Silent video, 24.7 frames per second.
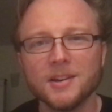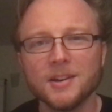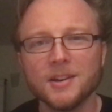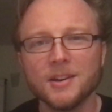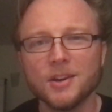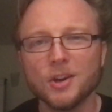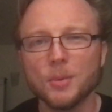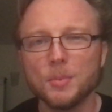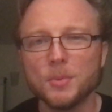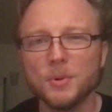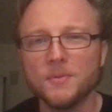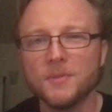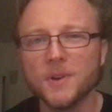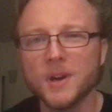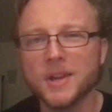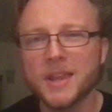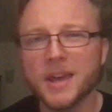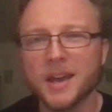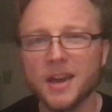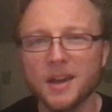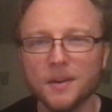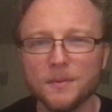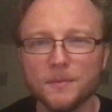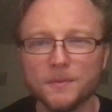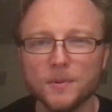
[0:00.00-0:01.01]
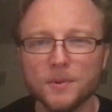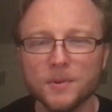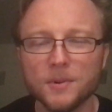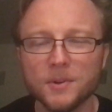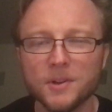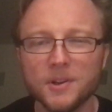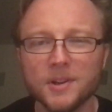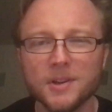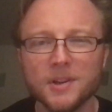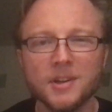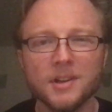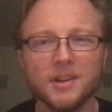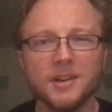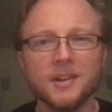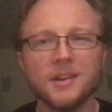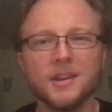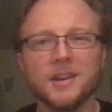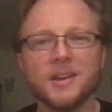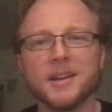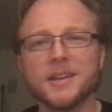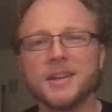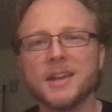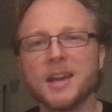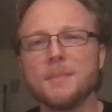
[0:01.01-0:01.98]
I hope you find that helpful.
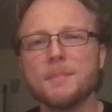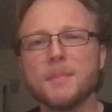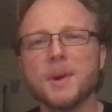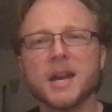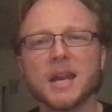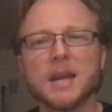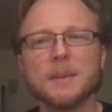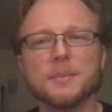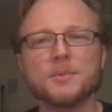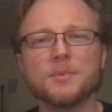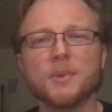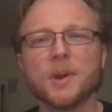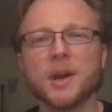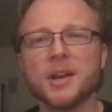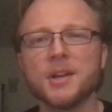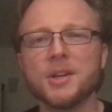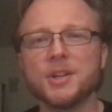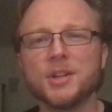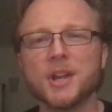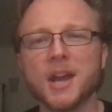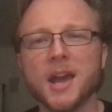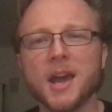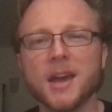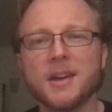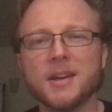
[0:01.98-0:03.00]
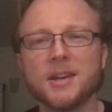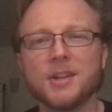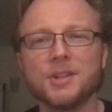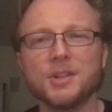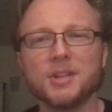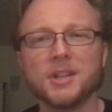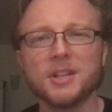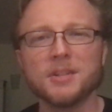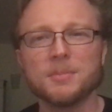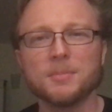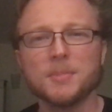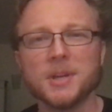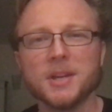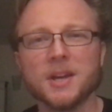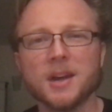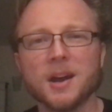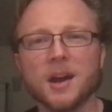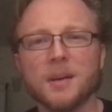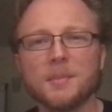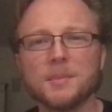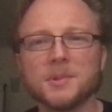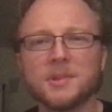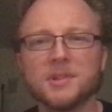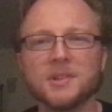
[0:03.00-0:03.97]
And again, my name is Ryan Schadt at GSB
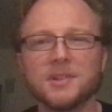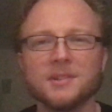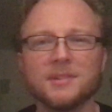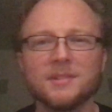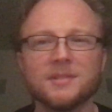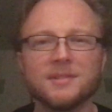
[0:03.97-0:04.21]
Comms.